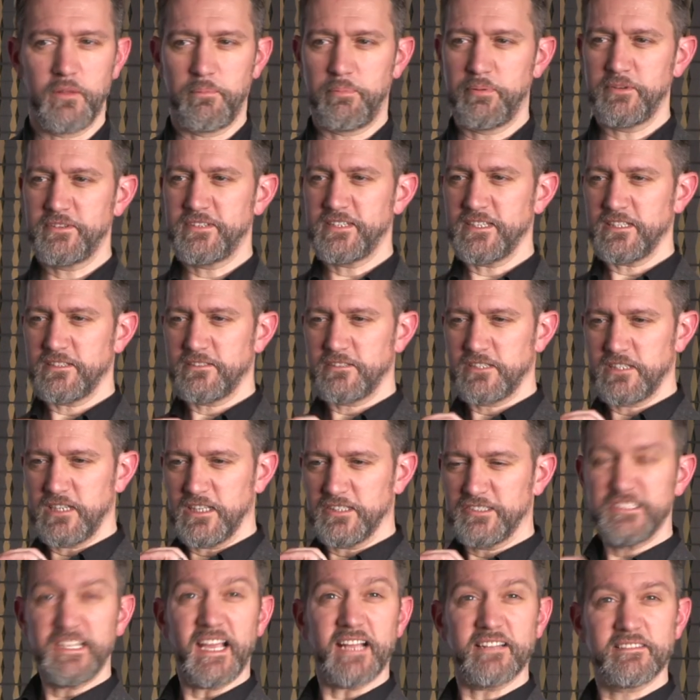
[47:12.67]
particular
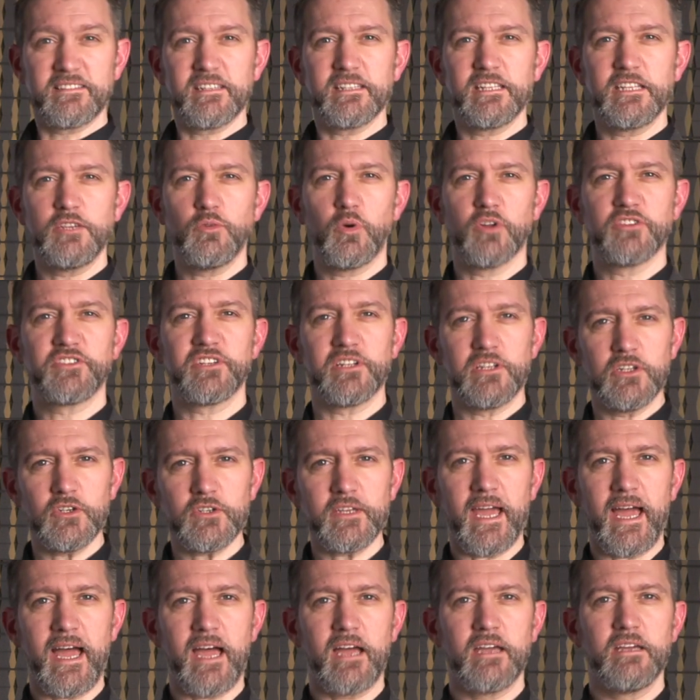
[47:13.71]
sector that you want to look
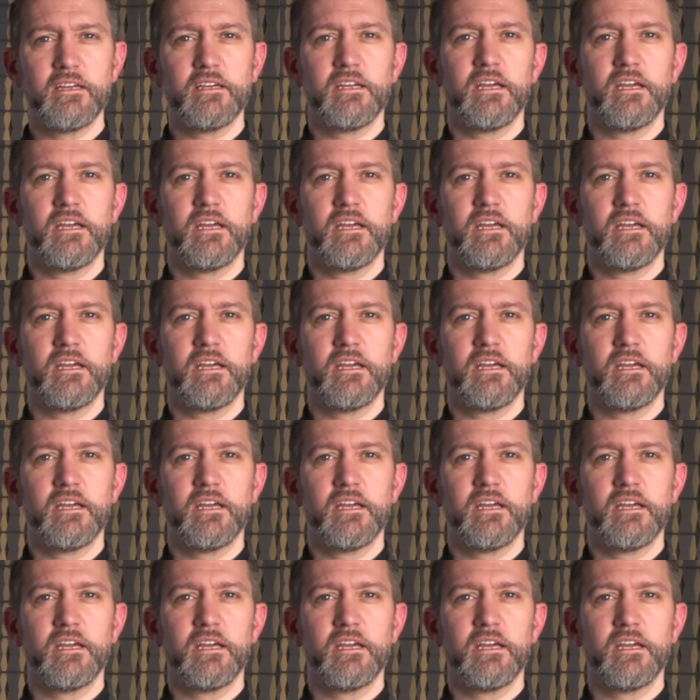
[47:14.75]
at,